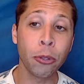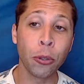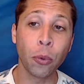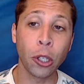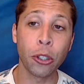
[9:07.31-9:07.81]
two
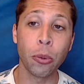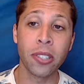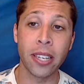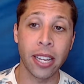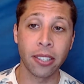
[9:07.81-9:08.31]
forty-two is
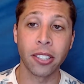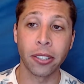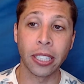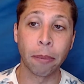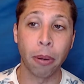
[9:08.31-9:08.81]
a
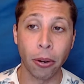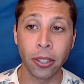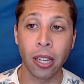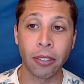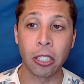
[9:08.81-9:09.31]
necessary
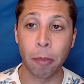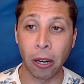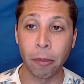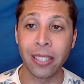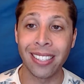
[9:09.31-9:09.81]
component of
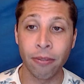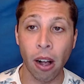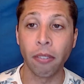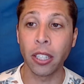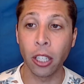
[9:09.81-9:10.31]
experiments
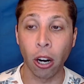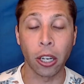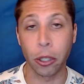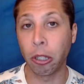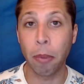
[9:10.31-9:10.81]
involving the
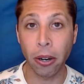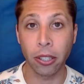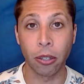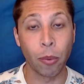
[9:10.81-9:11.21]
Garganola particle.